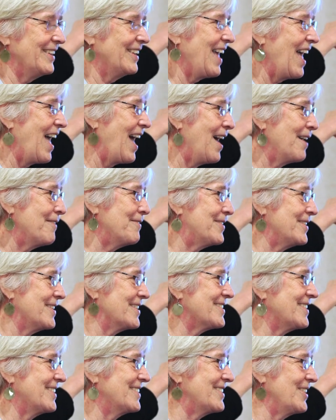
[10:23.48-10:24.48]
to have
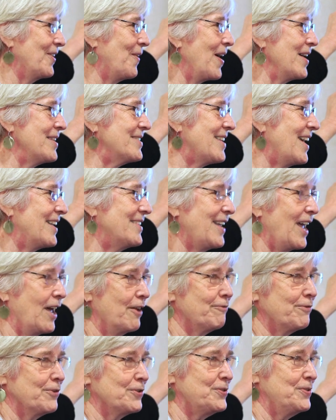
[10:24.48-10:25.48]
this, and so I sat
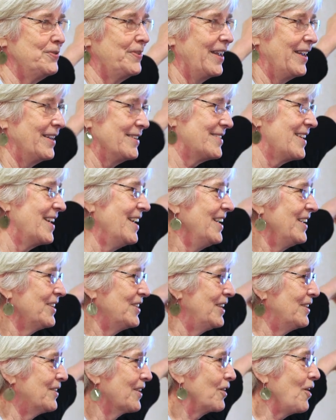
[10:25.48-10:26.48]
down for two days
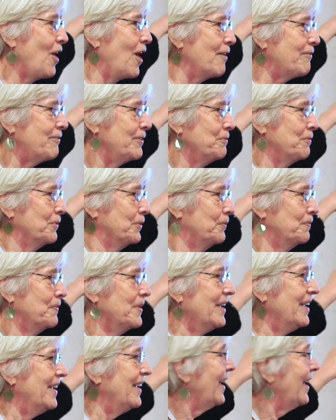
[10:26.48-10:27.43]
in the coffee room